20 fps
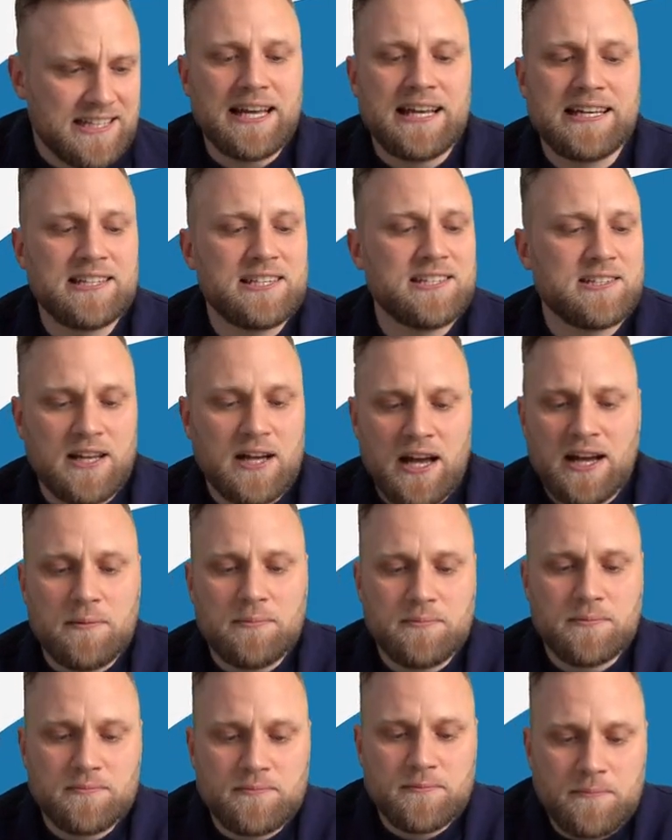any
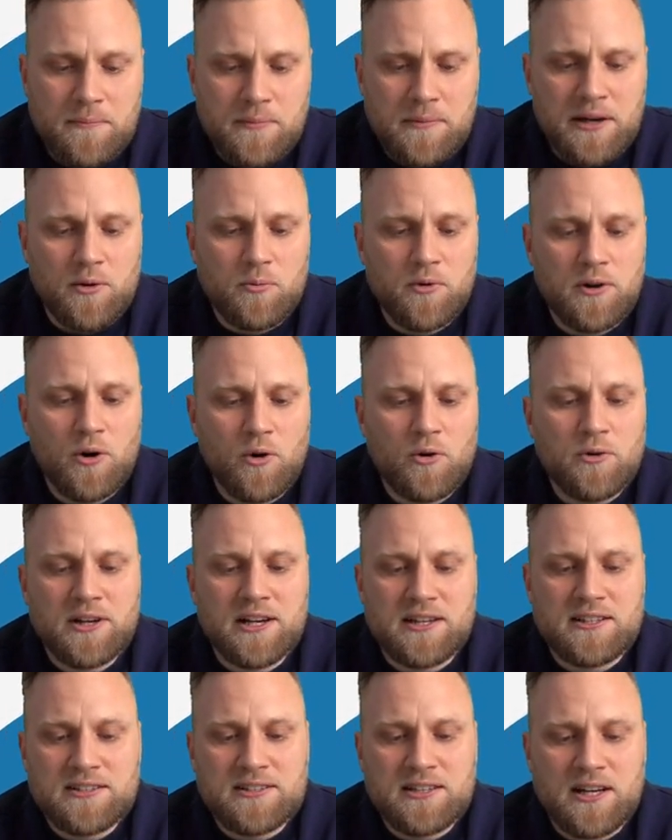time. And when all
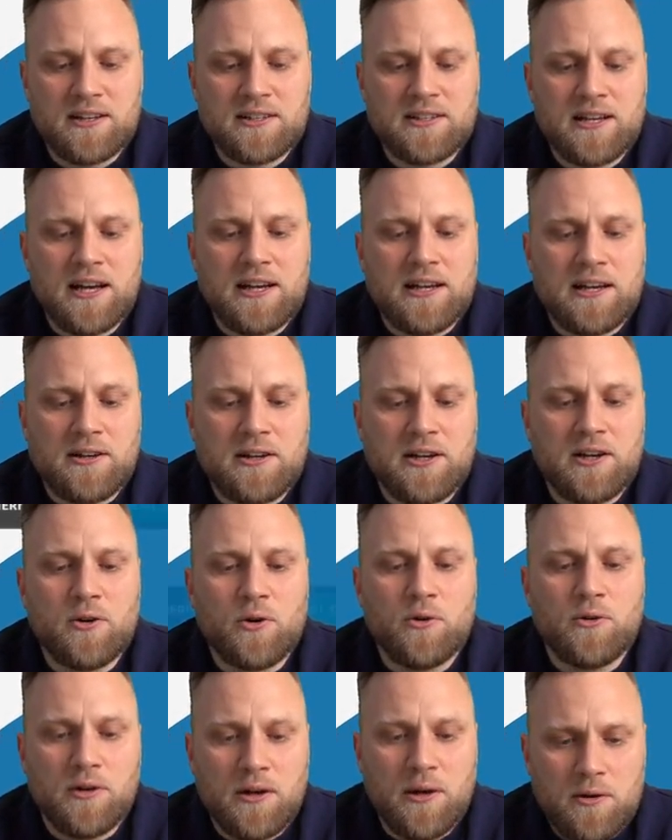that is done, I can click
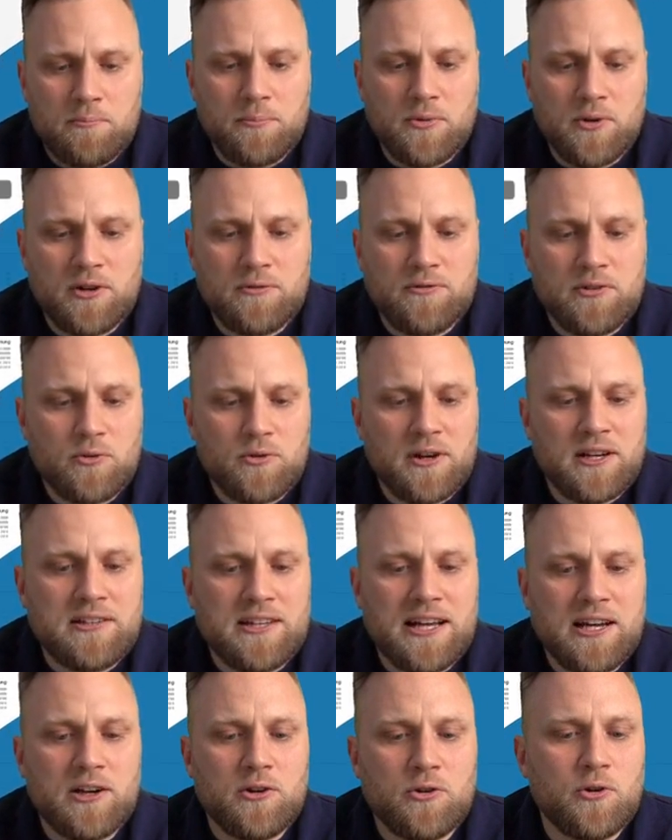on Preview and
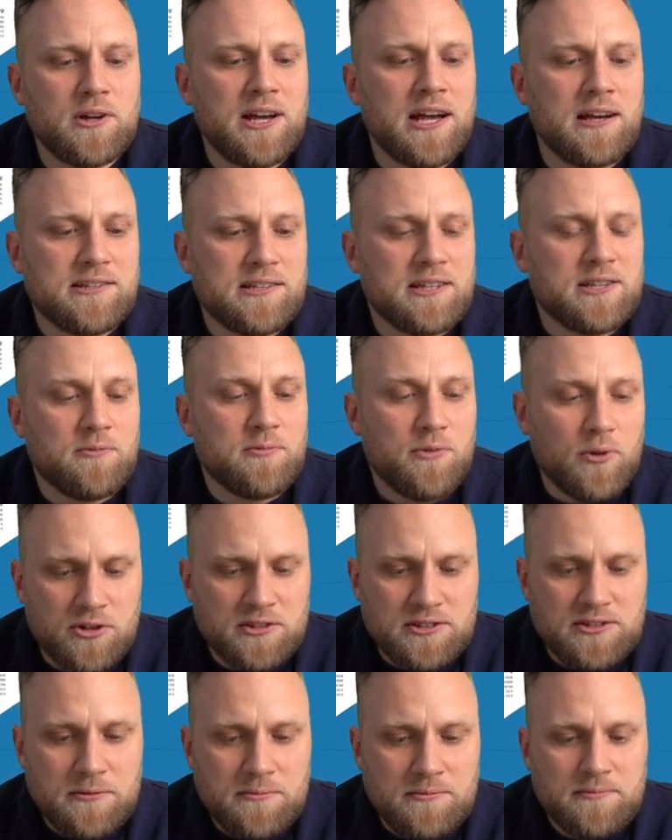take a look at the
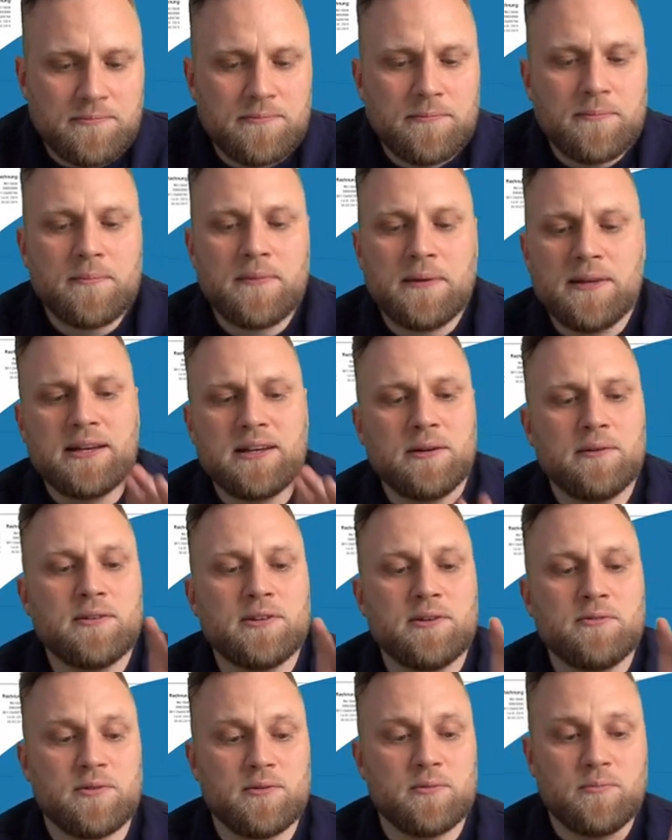invoice in
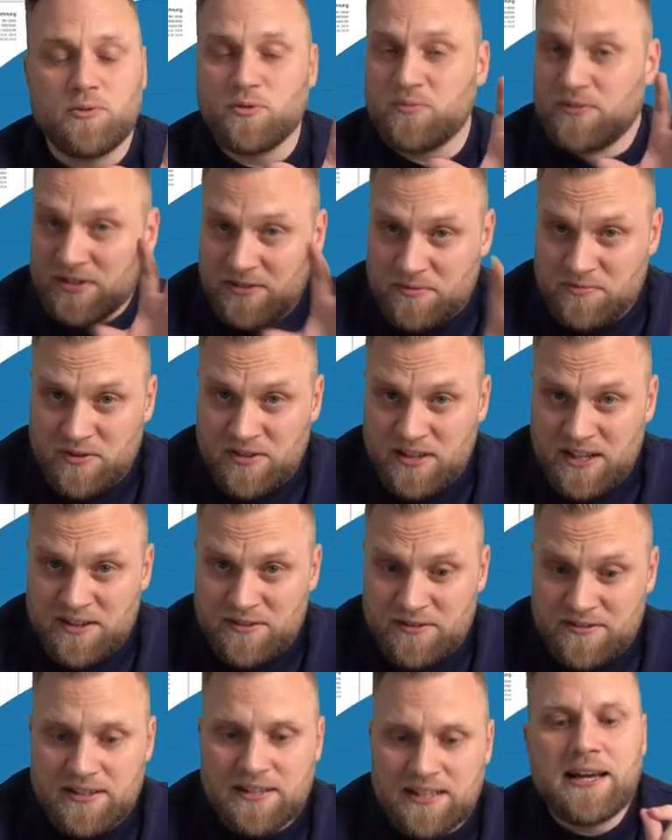different default
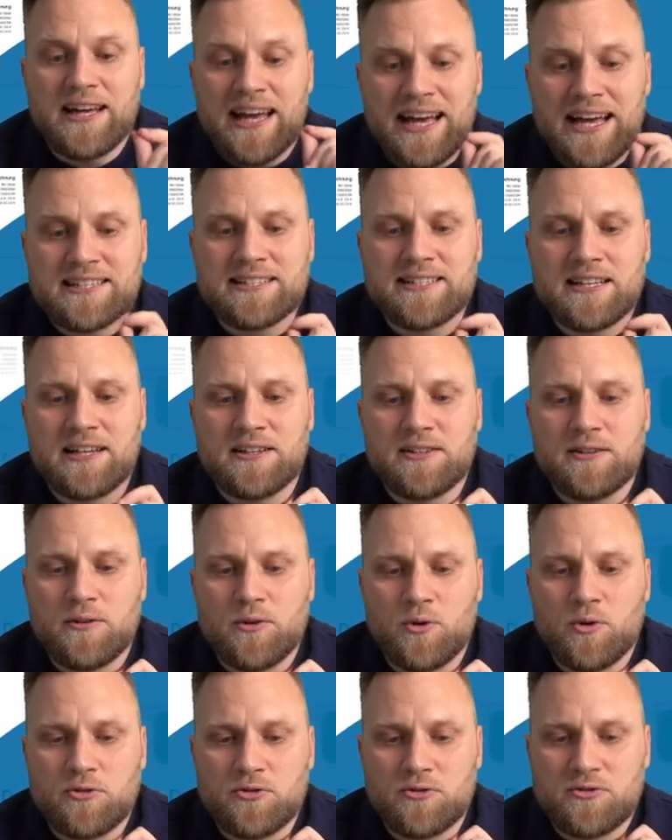layouts. And it
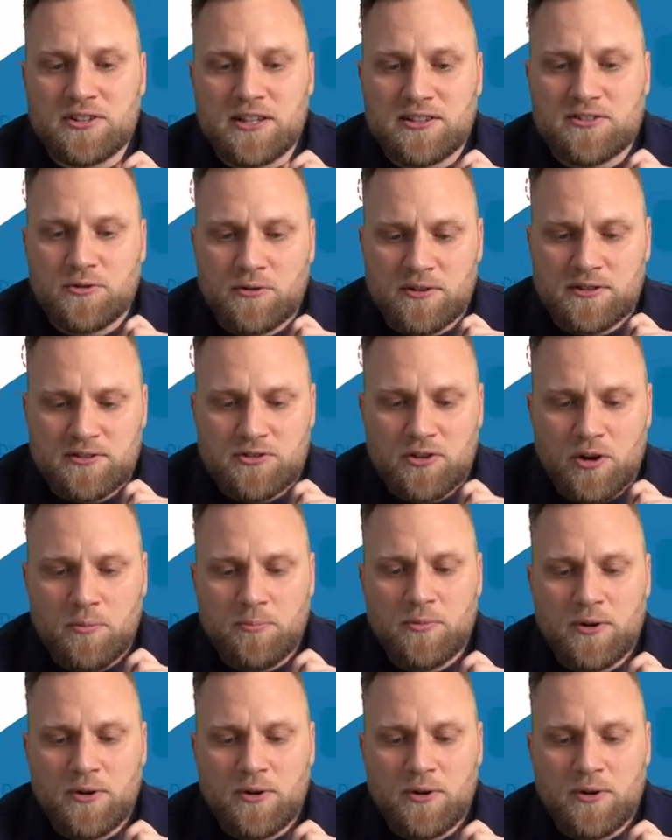also says so at the top